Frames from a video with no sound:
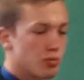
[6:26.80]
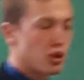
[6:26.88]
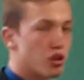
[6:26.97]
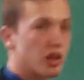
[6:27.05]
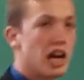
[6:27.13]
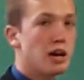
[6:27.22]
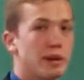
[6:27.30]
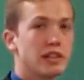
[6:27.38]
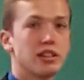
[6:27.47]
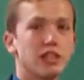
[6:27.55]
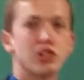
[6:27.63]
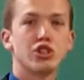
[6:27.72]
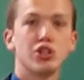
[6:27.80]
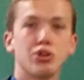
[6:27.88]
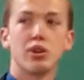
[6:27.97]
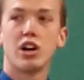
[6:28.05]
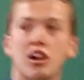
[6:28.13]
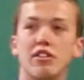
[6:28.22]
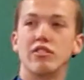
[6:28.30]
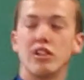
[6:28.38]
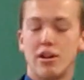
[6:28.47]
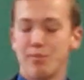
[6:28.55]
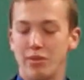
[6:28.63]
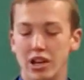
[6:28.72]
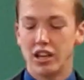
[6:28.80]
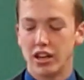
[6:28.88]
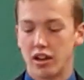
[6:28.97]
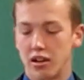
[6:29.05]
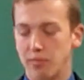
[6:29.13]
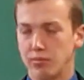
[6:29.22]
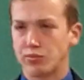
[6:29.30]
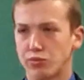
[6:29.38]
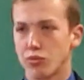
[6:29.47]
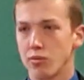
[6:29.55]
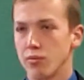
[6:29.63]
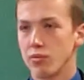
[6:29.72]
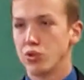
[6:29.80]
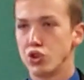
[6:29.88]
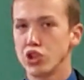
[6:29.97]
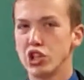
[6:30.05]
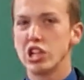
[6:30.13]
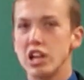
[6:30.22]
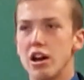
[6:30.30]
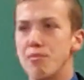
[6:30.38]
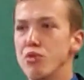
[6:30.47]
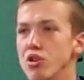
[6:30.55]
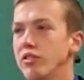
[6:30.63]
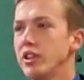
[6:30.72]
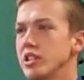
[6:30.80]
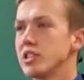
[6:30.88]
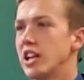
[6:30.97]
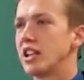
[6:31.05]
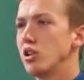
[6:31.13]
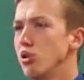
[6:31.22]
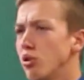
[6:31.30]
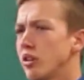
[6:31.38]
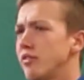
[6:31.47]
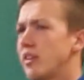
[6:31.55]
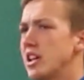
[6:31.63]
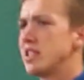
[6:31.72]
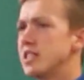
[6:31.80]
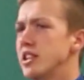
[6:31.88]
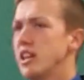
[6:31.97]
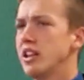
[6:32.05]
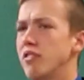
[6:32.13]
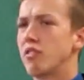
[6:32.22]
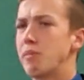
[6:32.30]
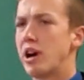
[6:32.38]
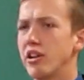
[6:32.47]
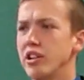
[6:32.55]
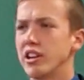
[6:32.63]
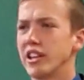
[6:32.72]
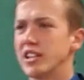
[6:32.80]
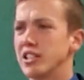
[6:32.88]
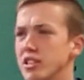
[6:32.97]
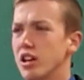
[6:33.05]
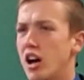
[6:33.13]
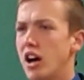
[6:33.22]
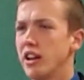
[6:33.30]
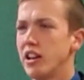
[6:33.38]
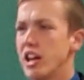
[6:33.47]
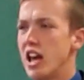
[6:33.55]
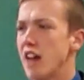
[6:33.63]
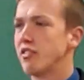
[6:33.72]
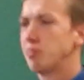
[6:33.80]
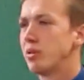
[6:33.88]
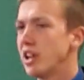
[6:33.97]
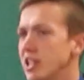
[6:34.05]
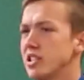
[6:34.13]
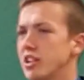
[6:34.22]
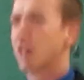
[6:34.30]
Or how about the issue of media? Should movies that glorify sin and rebellion against God have a place